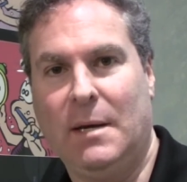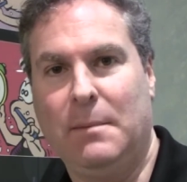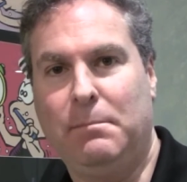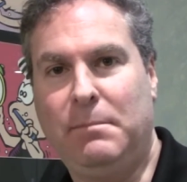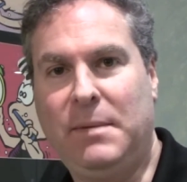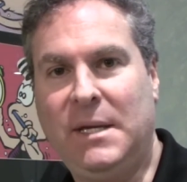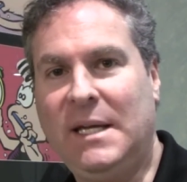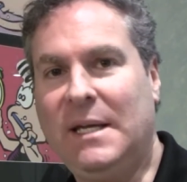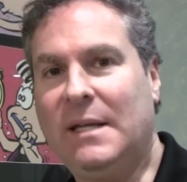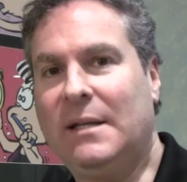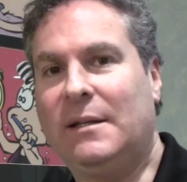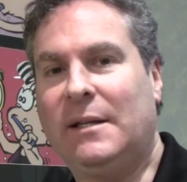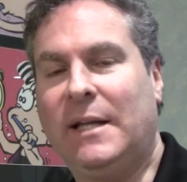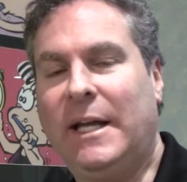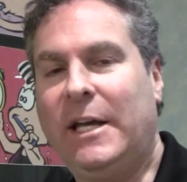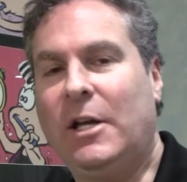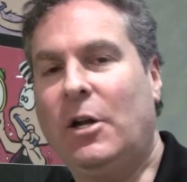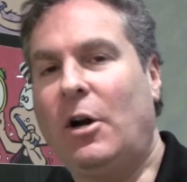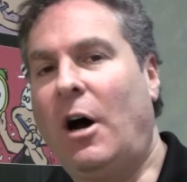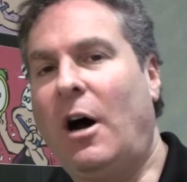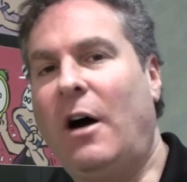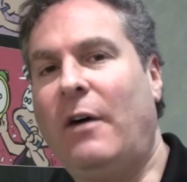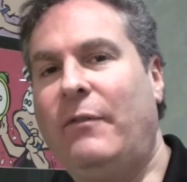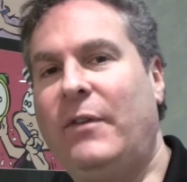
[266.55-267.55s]
Being laid
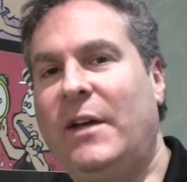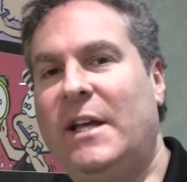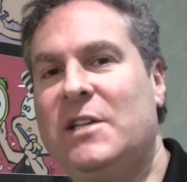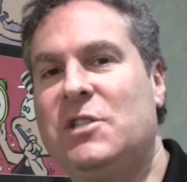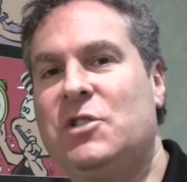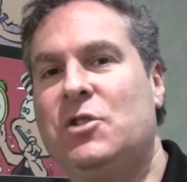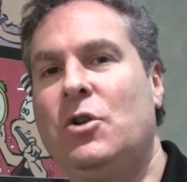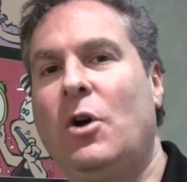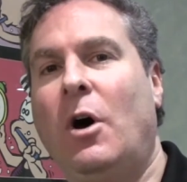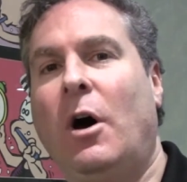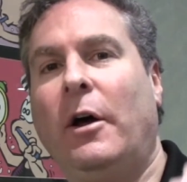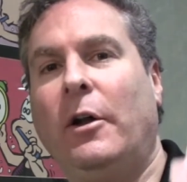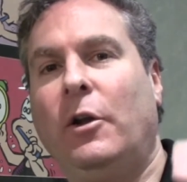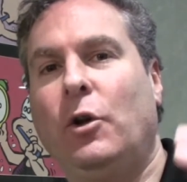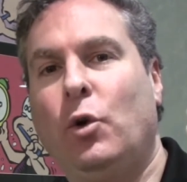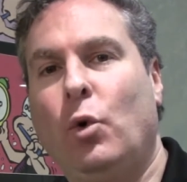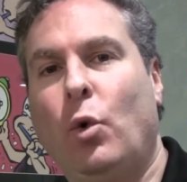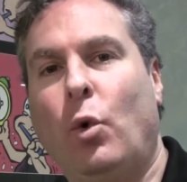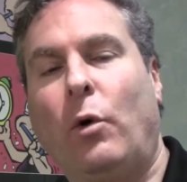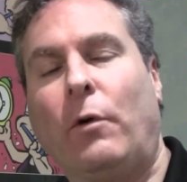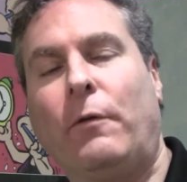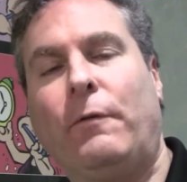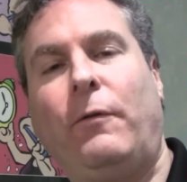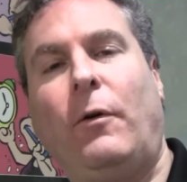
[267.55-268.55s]
off is not
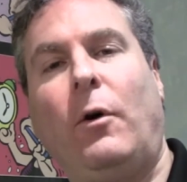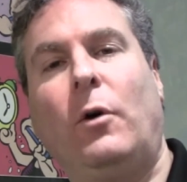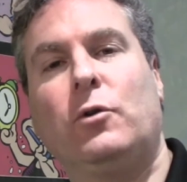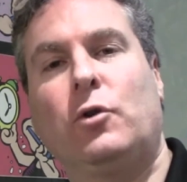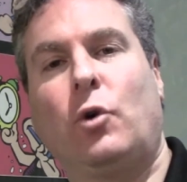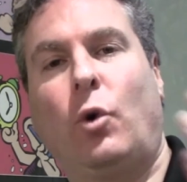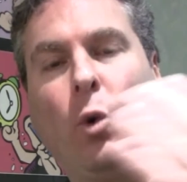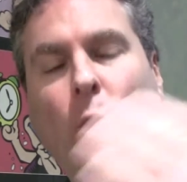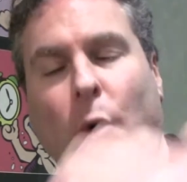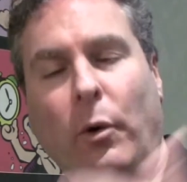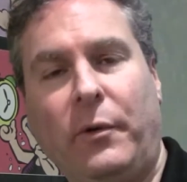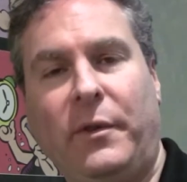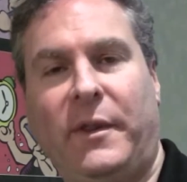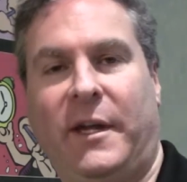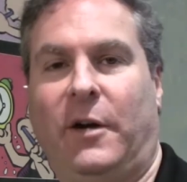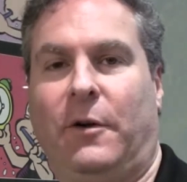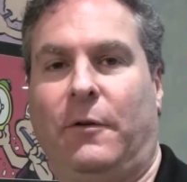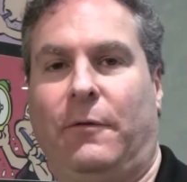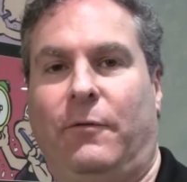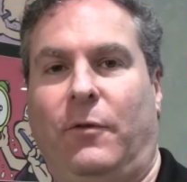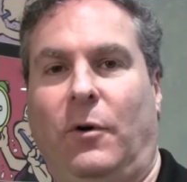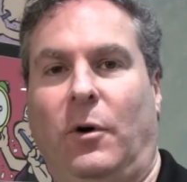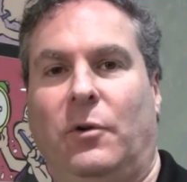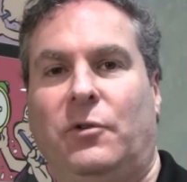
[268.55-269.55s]
your fault or their
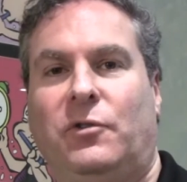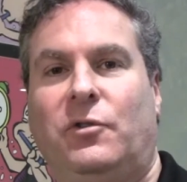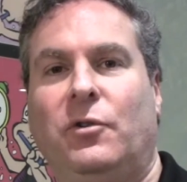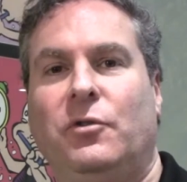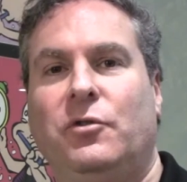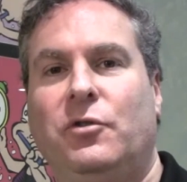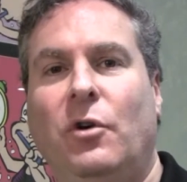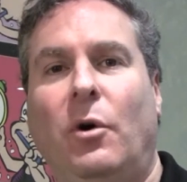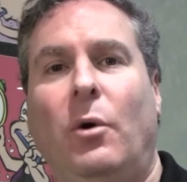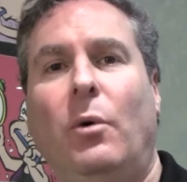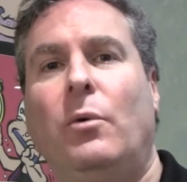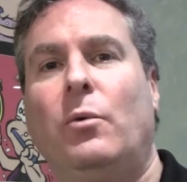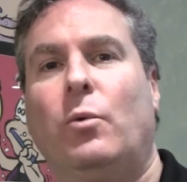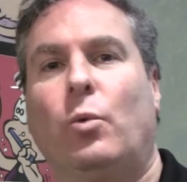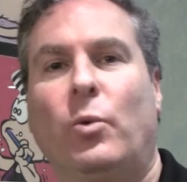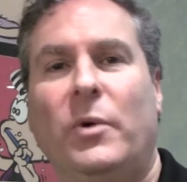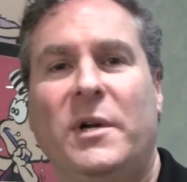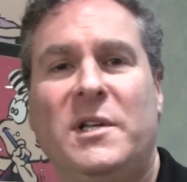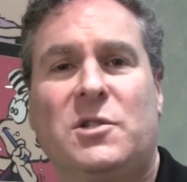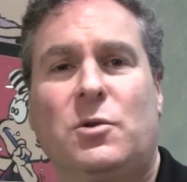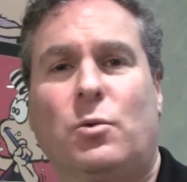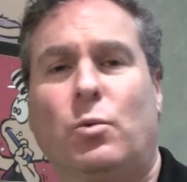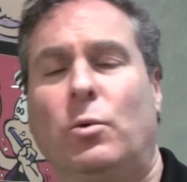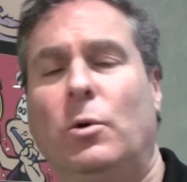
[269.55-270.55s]
fault, so don't
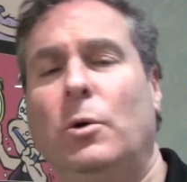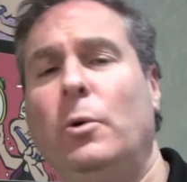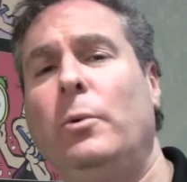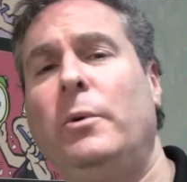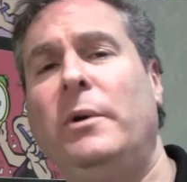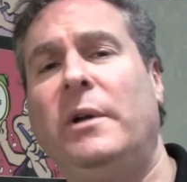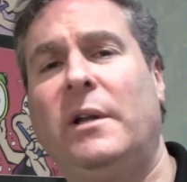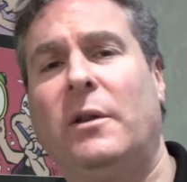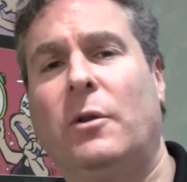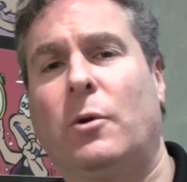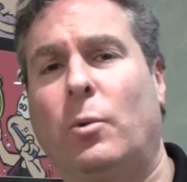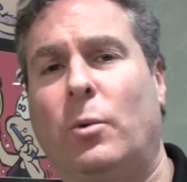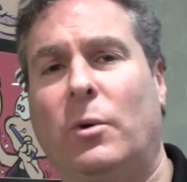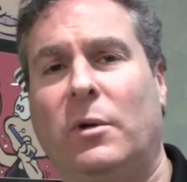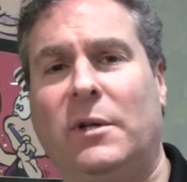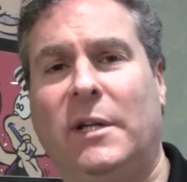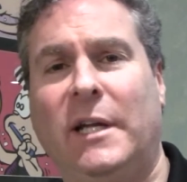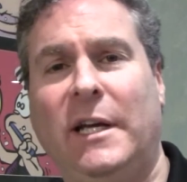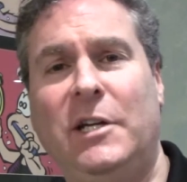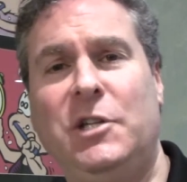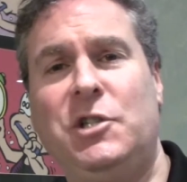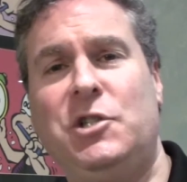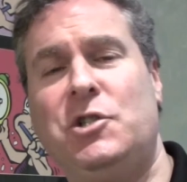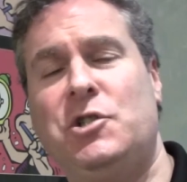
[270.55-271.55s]
risk ruining the
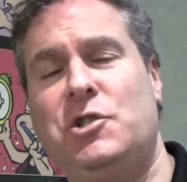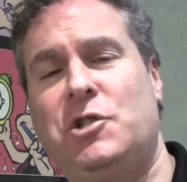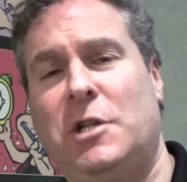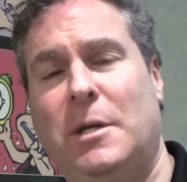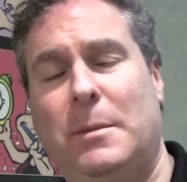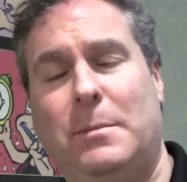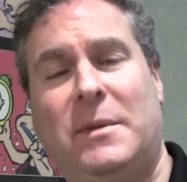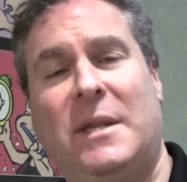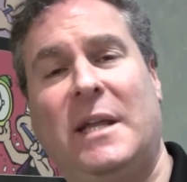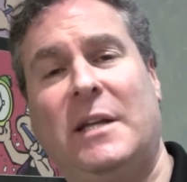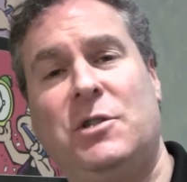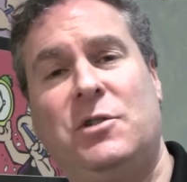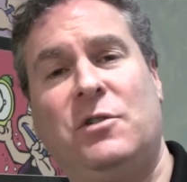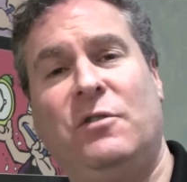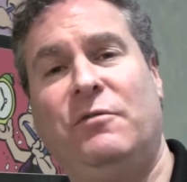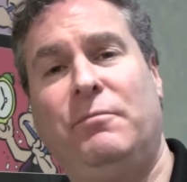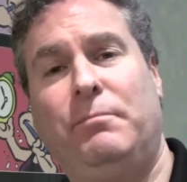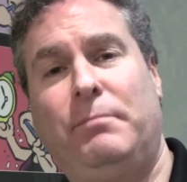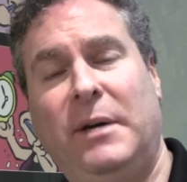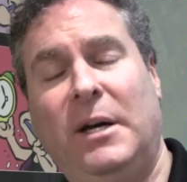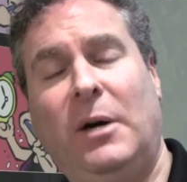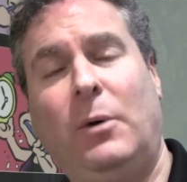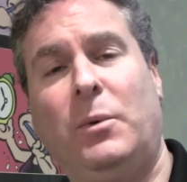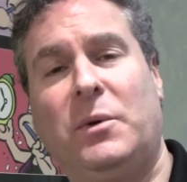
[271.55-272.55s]
relationship that
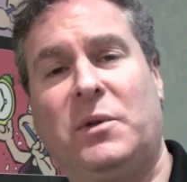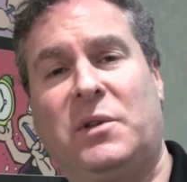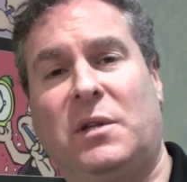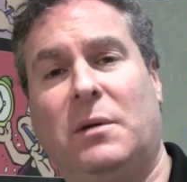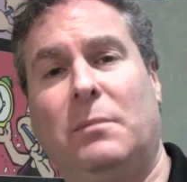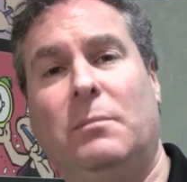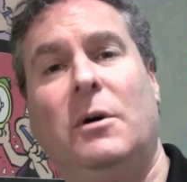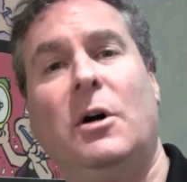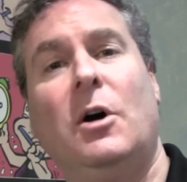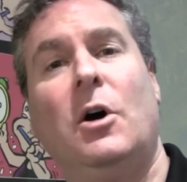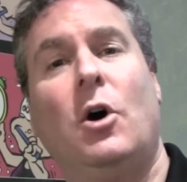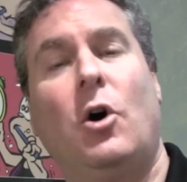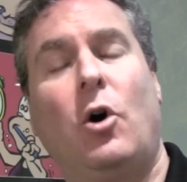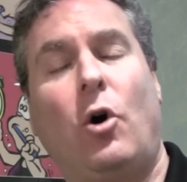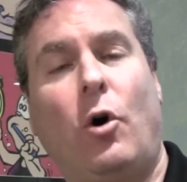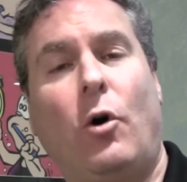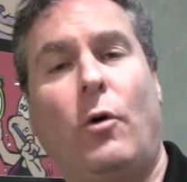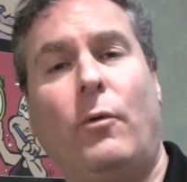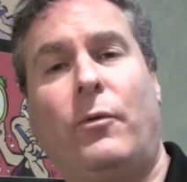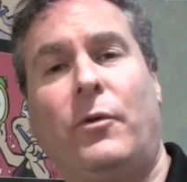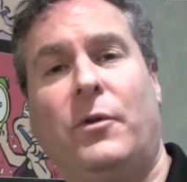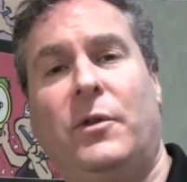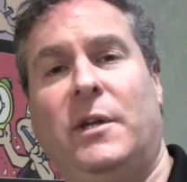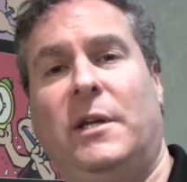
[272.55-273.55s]
you've built with them
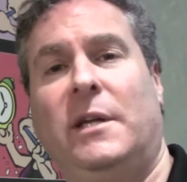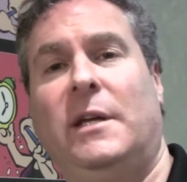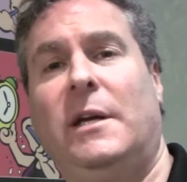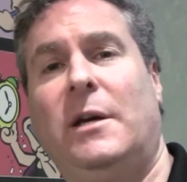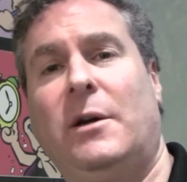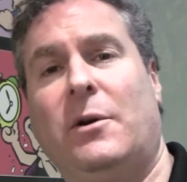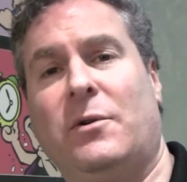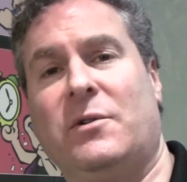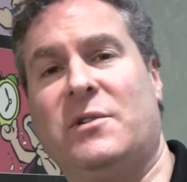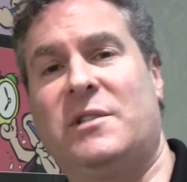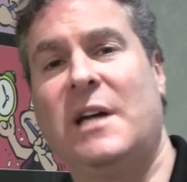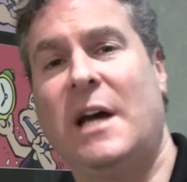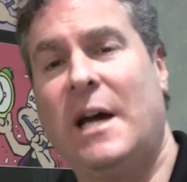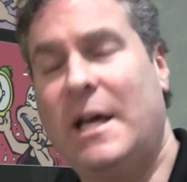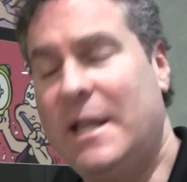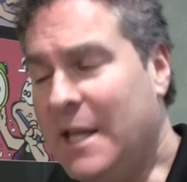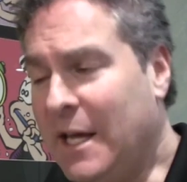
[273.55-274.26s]
over the years.